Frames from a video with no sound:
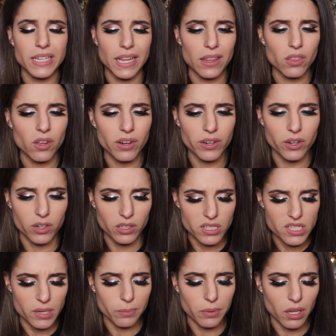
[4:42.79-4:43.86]
and I thought I heard
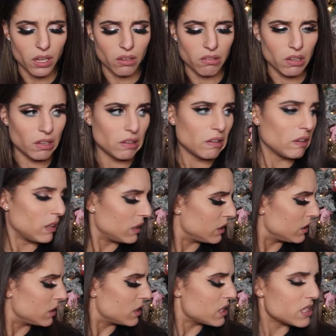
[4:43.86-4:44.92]
something
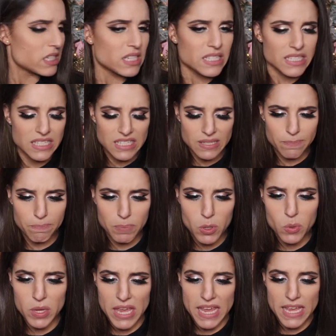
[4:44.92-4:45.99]

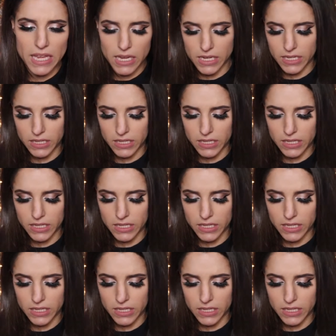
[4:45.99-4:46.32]
spooky.